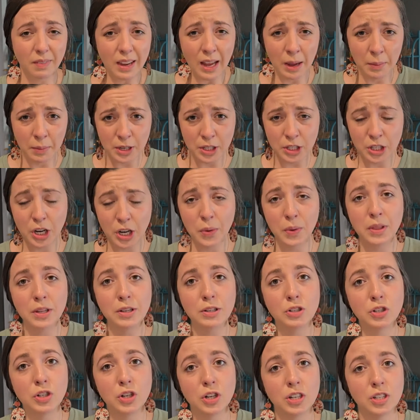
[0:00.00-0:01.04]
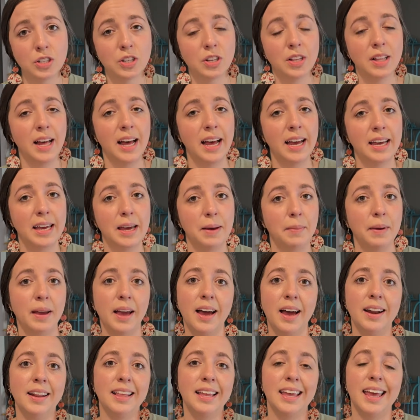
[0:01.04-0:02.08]
I'm going to show you what those jars look like coming
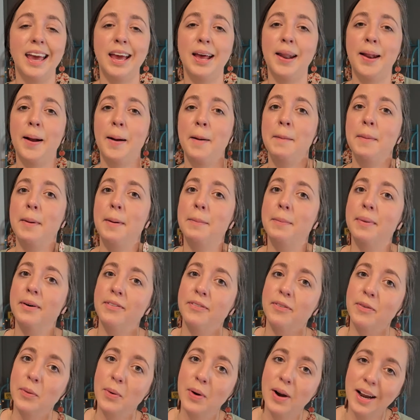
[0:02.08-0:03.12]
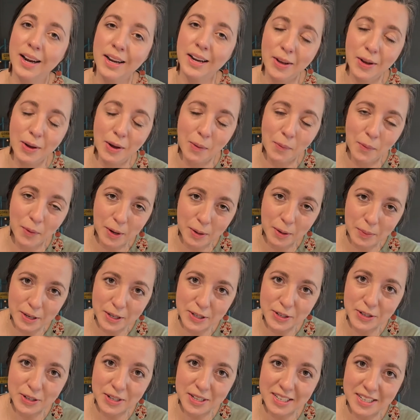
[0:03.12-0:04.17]
out of the canner, but before I do, I want to be
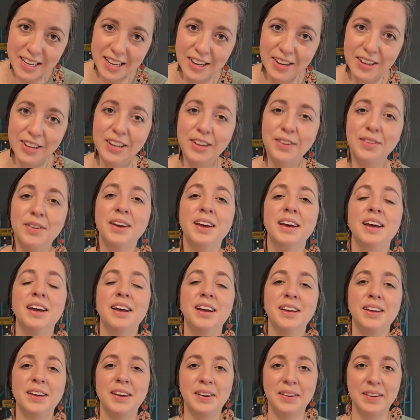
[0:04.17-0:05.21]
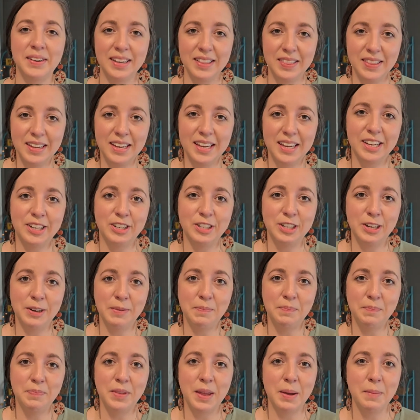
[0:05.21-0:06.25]
sure to tell you, y'all get in the
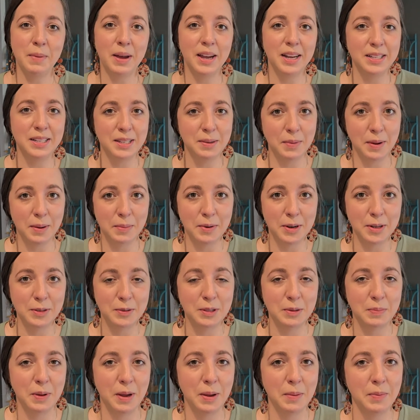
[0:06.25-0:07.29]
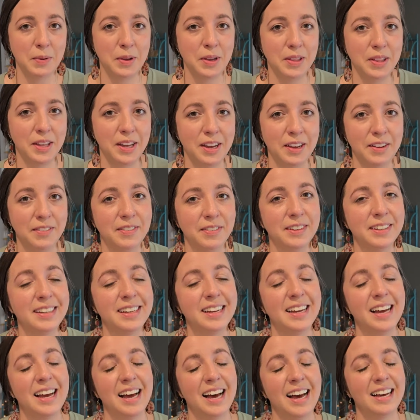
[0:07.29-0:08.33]
kitchen and make some memories of the people you love.
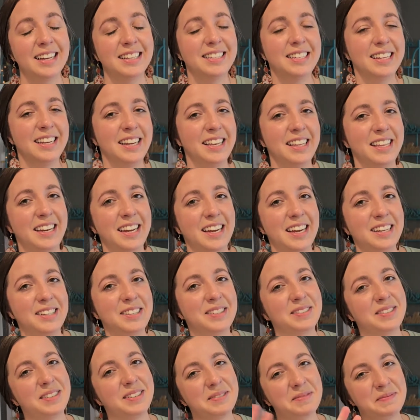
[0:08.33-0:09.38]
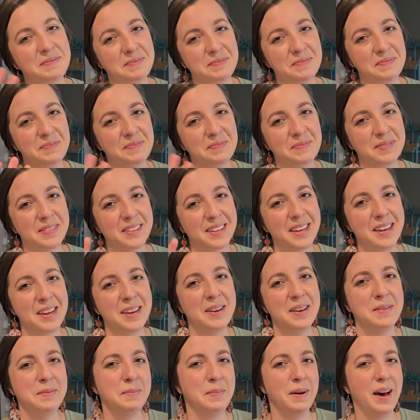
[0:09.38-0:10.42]
I'll see you in the next one.
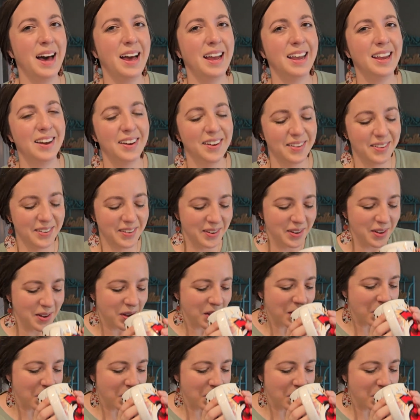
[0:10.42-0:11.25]
Bye, y'all.